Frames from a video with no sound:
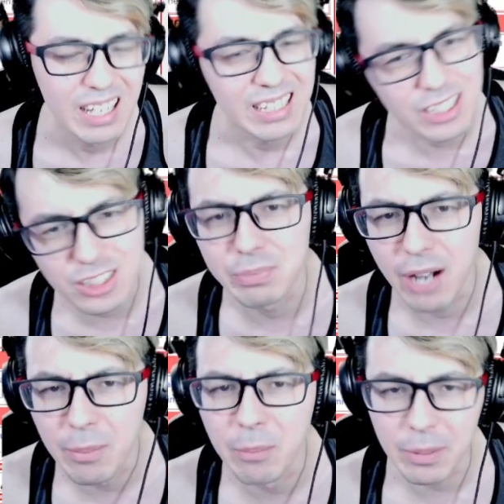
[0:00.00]
he should
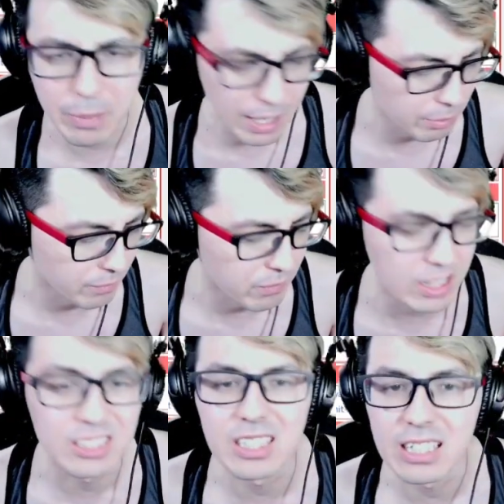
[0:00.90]
probably be able to
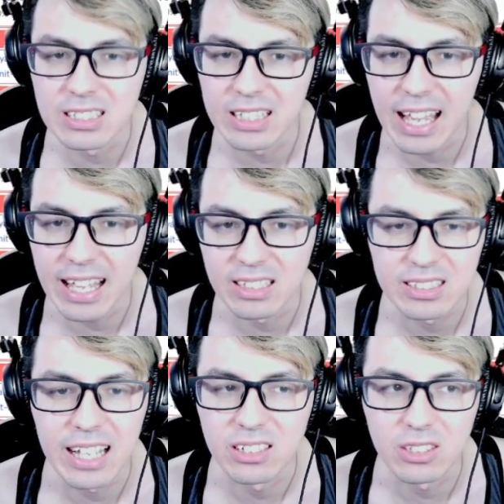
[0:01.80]
finish the EZA in
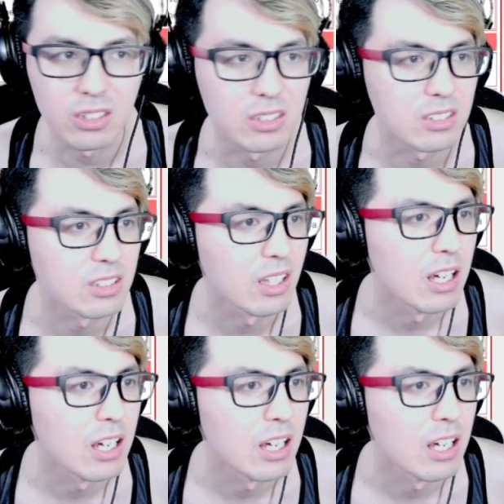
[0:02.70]
10 turns.